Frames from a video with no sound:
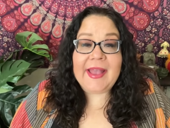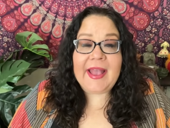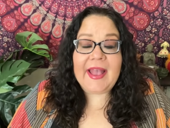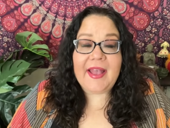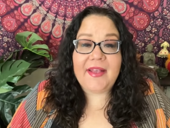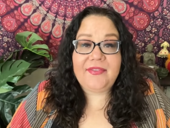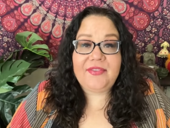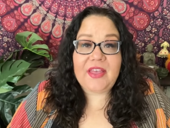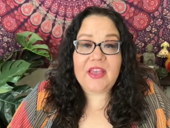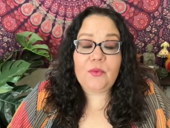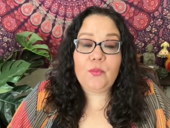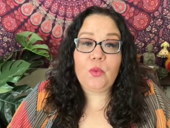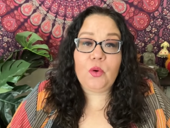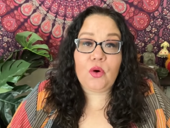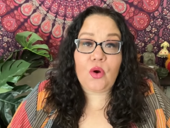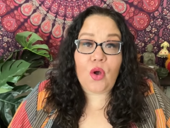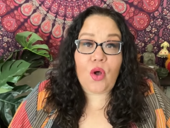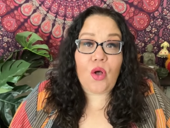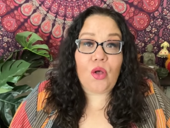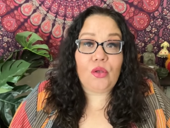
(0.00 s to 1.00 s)
And they
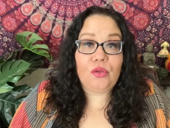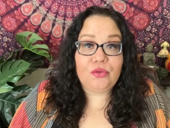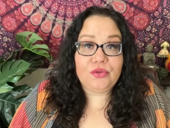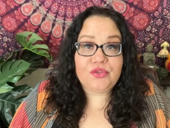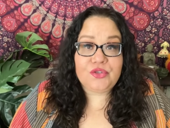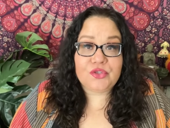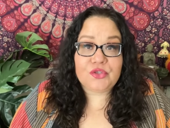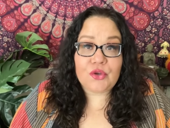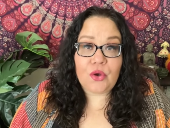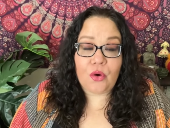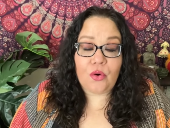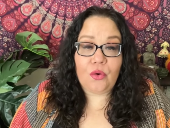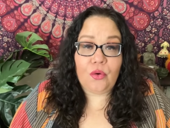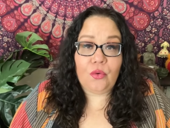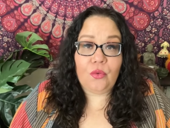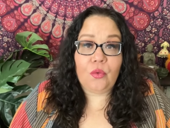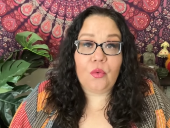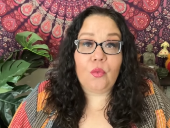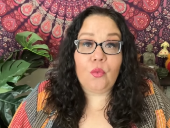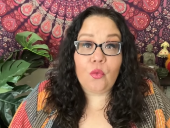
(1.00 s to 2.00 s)
were
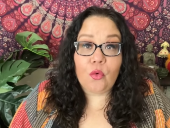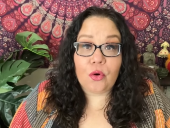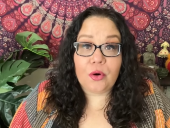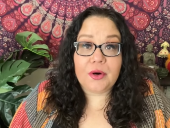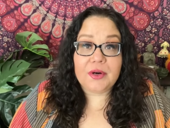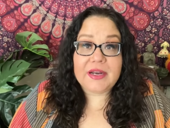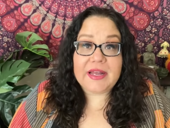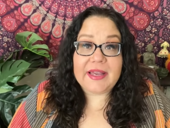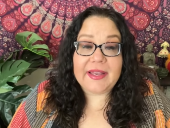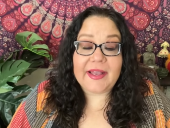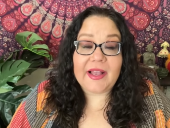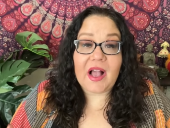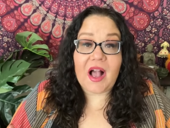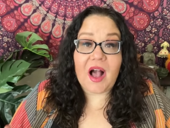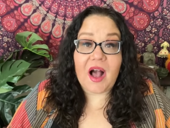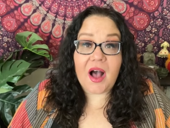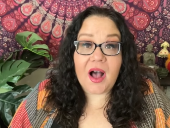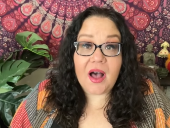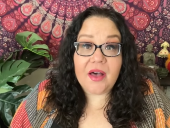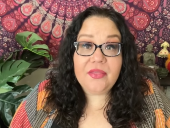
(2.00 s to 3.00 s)
also warning
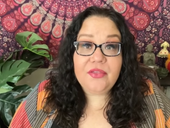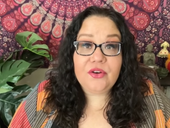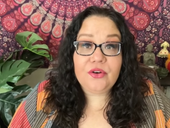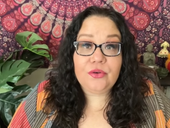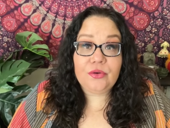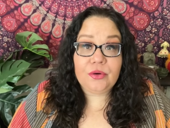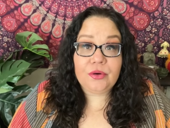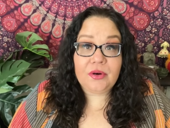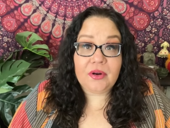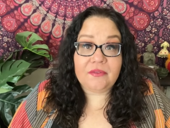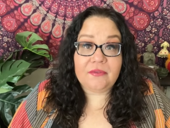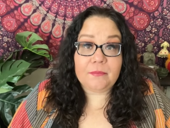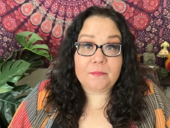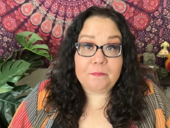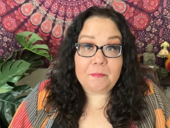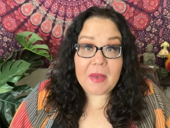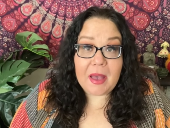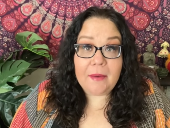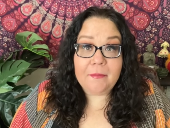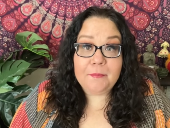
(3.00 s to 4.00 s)
other
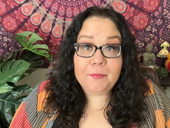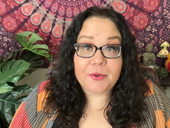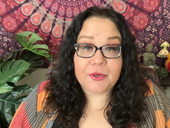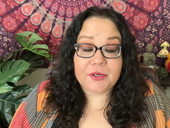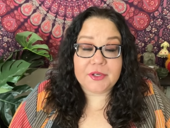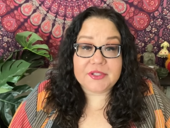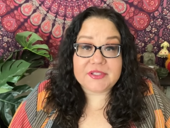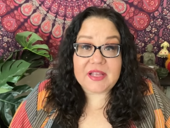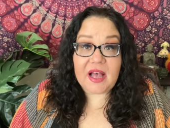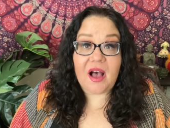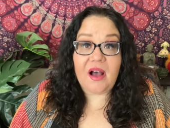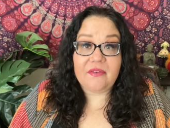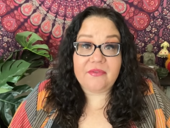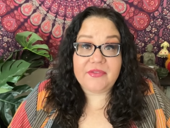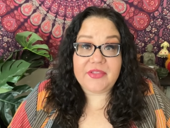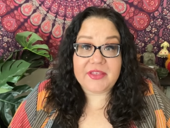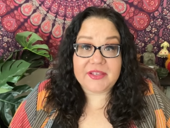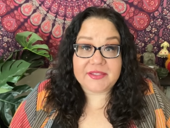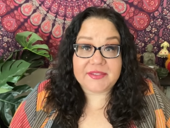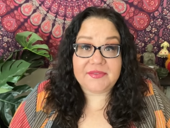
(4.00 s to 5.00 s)
members
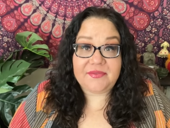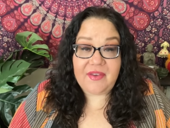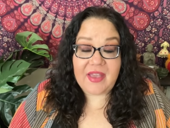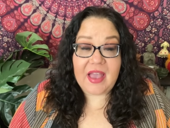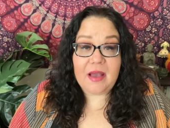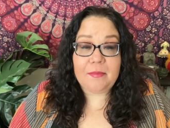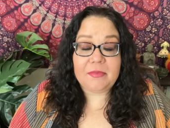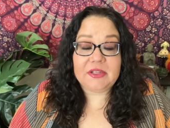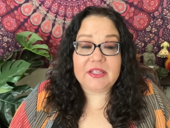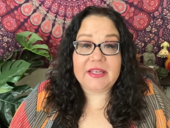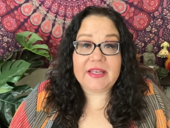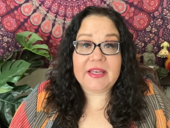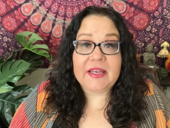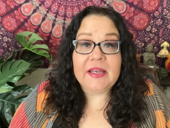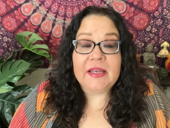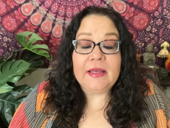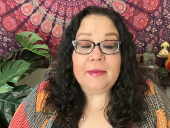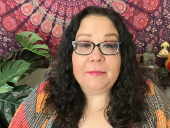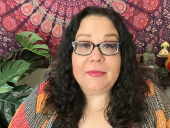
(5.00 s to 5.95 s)
of this family,